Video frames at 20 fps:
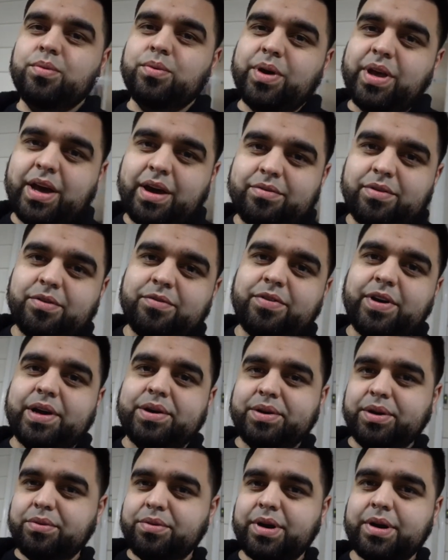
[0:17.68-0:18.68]
we have a
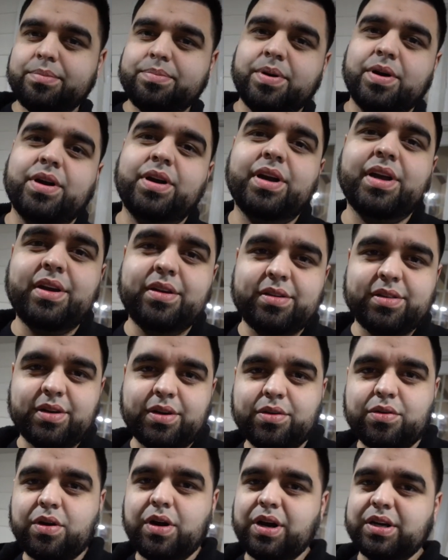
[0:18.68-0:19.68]
very rare part here in the
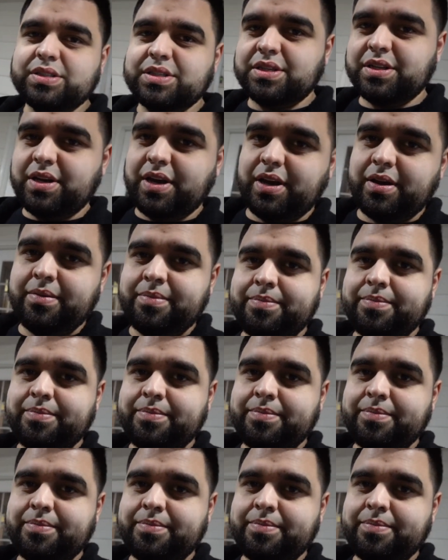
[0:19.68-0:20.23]
garage today.